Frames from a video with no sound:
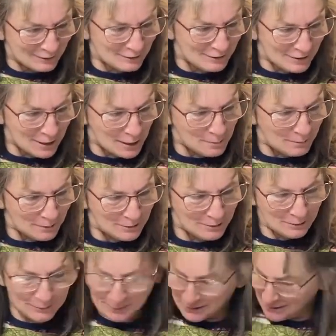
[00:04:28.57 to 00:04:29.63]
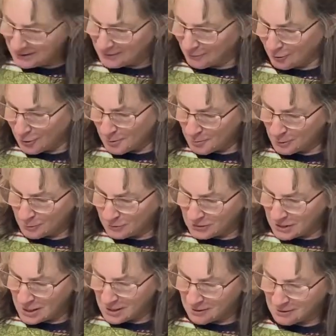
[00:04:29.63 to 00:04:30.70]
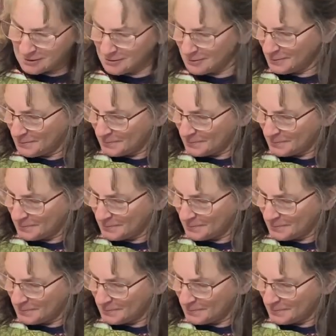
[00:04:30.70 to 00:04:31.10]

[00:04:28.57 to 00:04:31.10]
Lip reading: time we doing? Almost there.